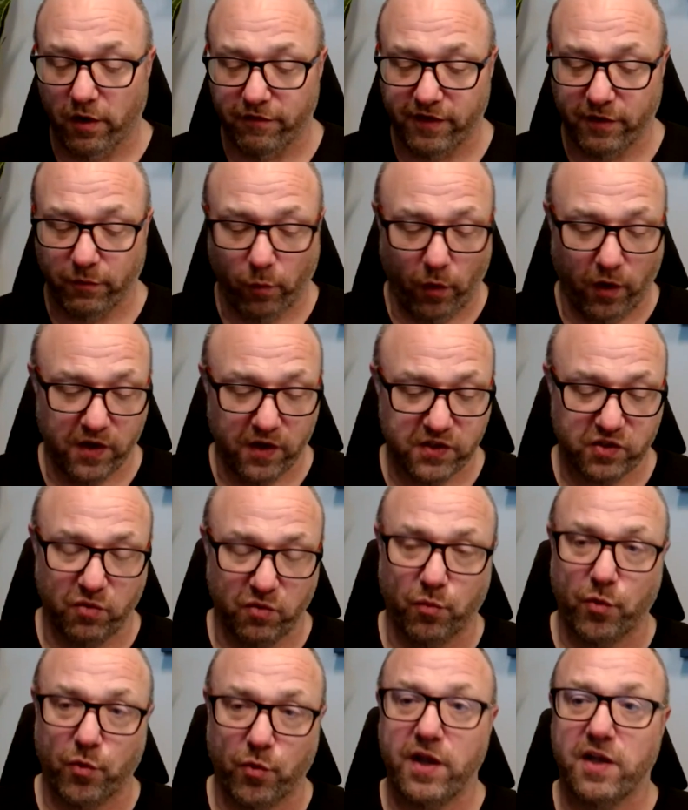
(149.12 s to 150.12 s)
it was to
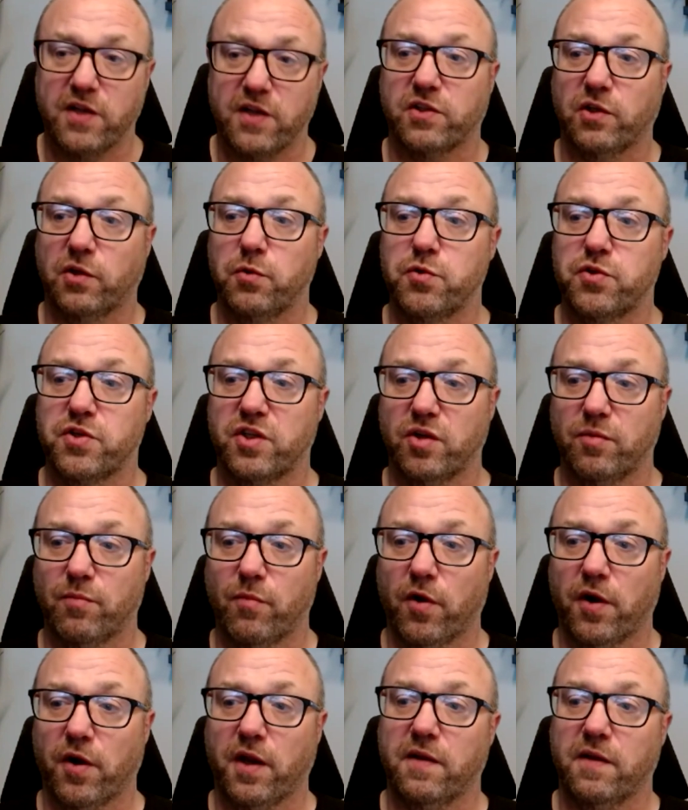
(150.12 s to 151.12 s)
bring a solution to
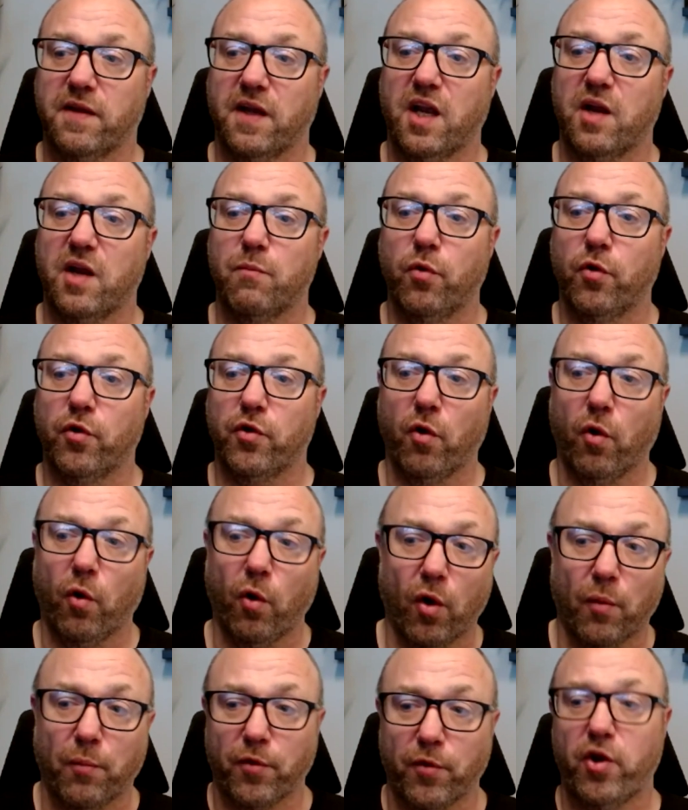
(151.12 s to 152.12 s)
market that can put
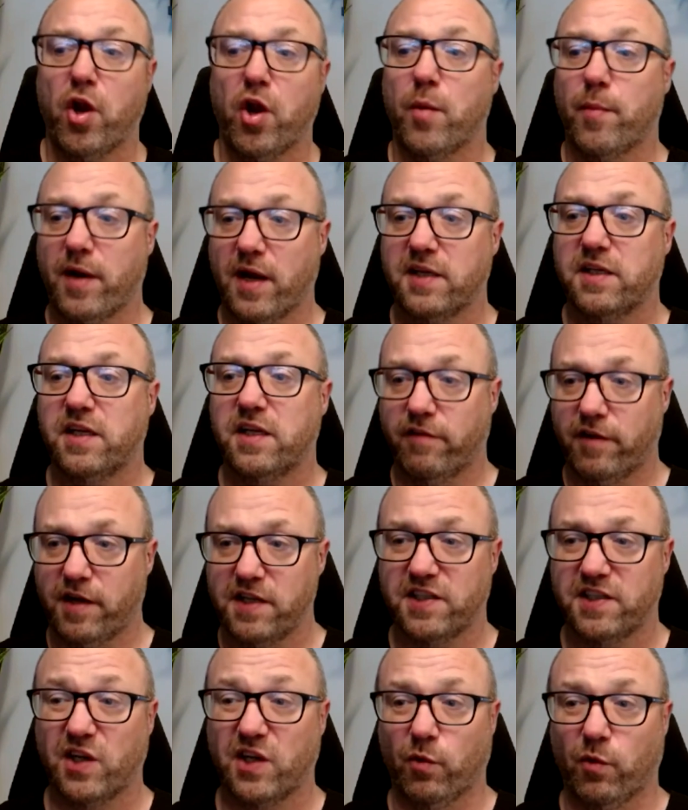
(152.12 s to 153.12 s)
all procurement
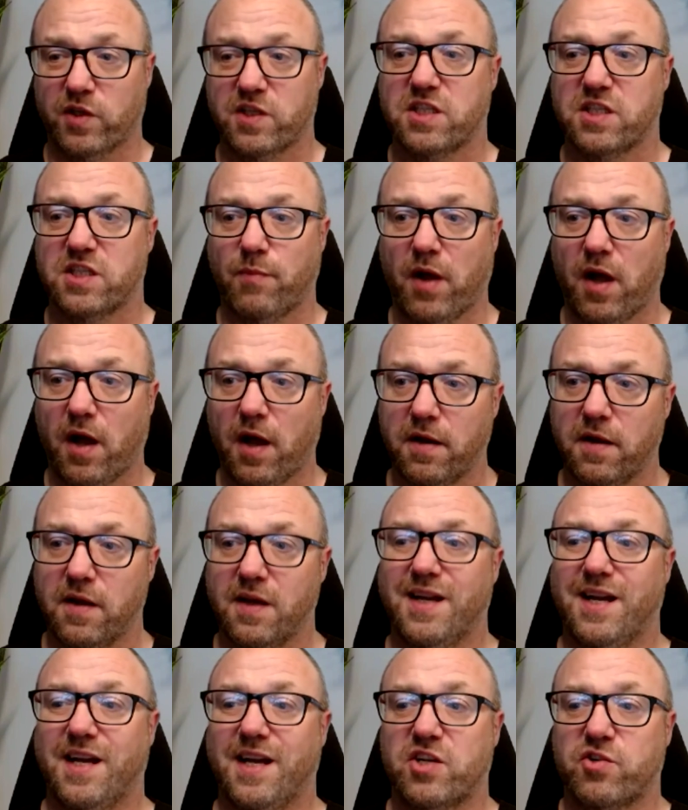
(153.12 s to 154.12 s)
activities in one spot
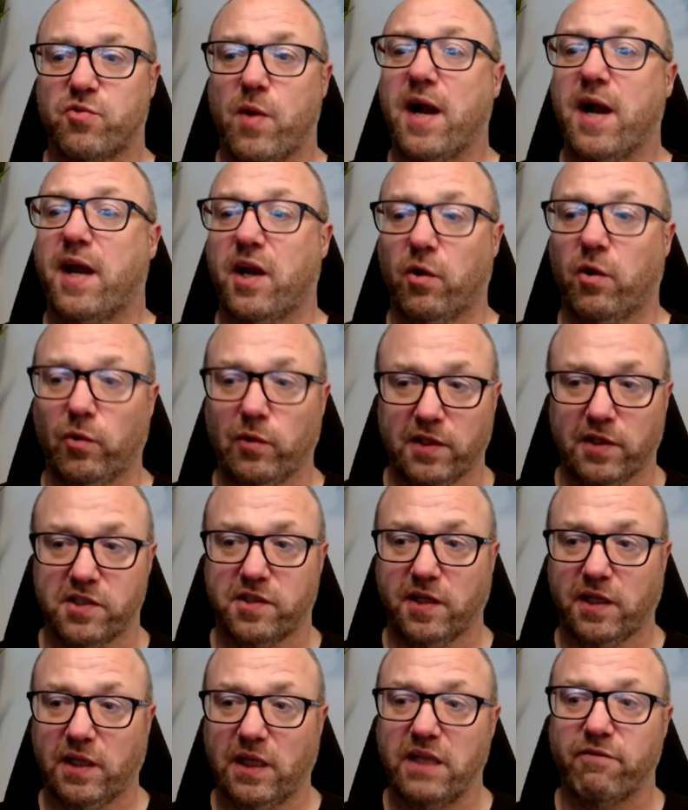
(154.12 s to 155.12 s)
and track it
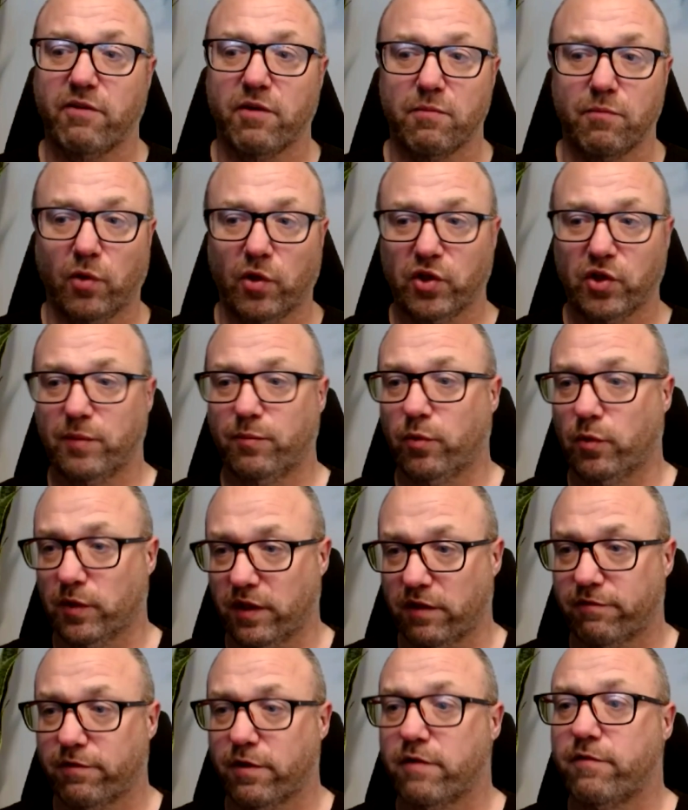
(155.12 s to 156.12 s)
holistically with multiple
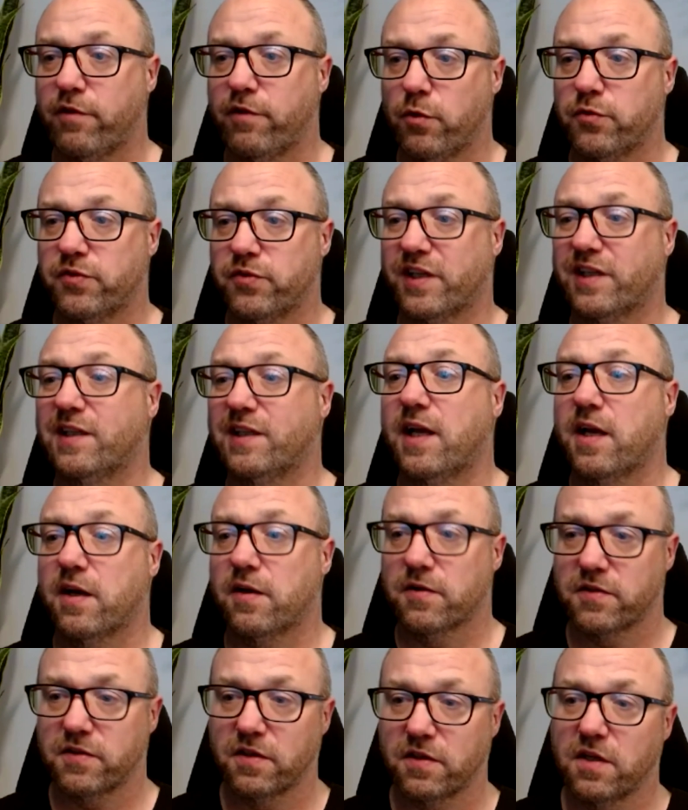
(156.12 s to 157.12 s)
different views and
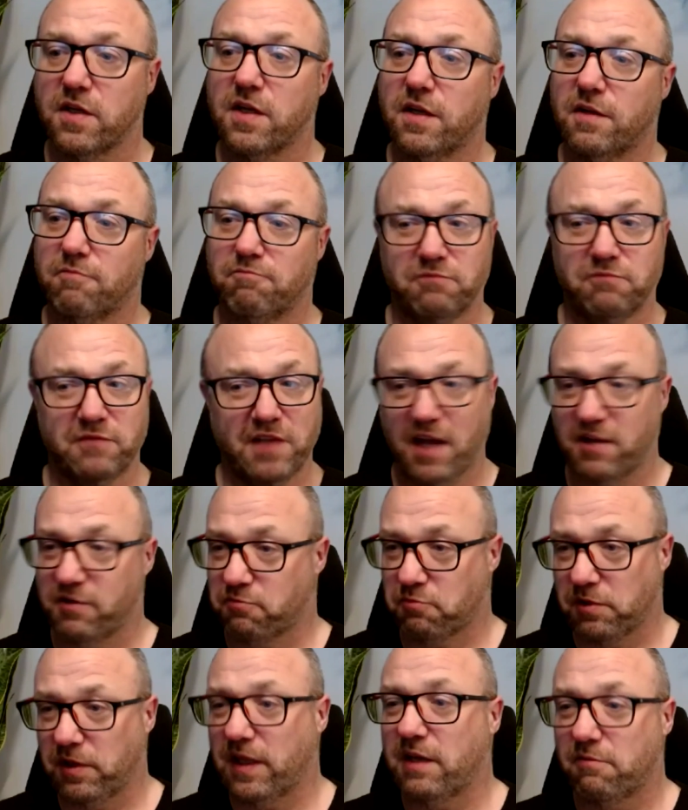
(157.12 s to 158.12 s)
layers. That's
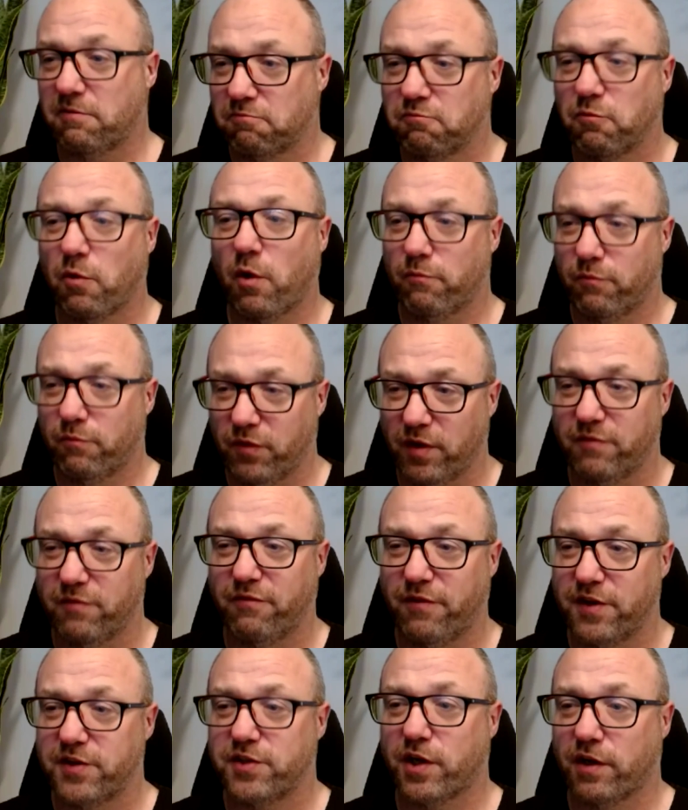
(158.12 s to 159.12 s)
really what the
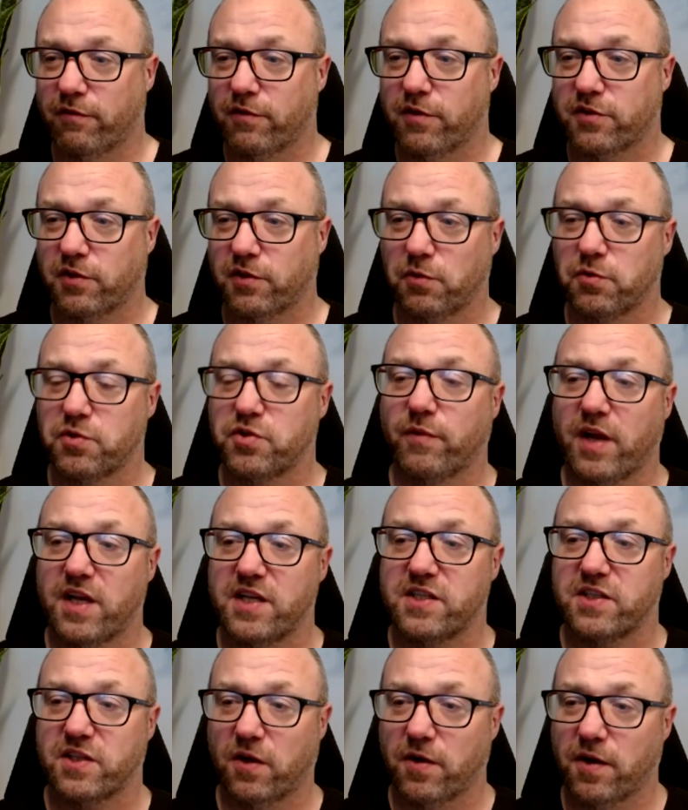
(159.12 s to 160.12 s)
vision of the solution when I
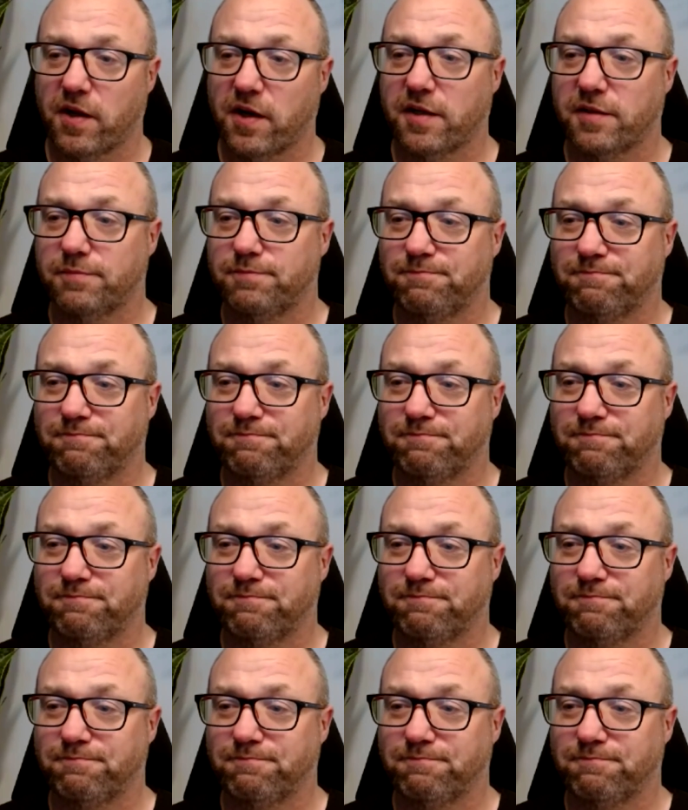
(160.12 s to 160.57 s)
started it.